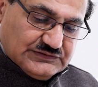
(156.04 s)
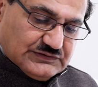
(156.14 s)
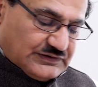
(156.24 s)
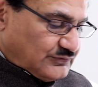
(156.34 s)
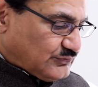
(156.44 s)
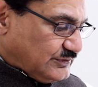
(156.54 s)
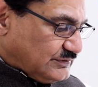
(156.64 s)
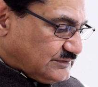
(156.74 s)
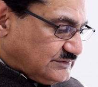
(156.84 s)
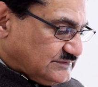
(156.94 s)
And
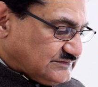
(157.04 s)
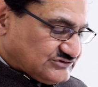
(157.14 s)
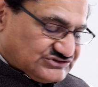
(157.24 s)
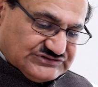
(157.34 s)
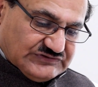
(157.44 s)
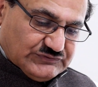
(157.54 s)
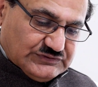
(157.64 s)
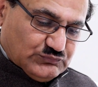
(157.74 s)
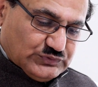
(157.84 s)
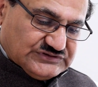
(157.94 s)

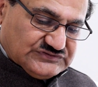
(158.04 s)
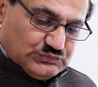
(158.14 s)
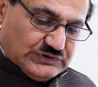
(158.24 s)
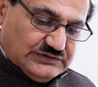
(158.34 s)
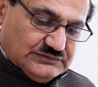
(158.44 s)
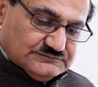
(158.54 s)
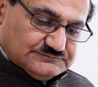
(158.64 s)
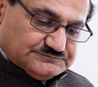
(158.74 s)
107, verse 1.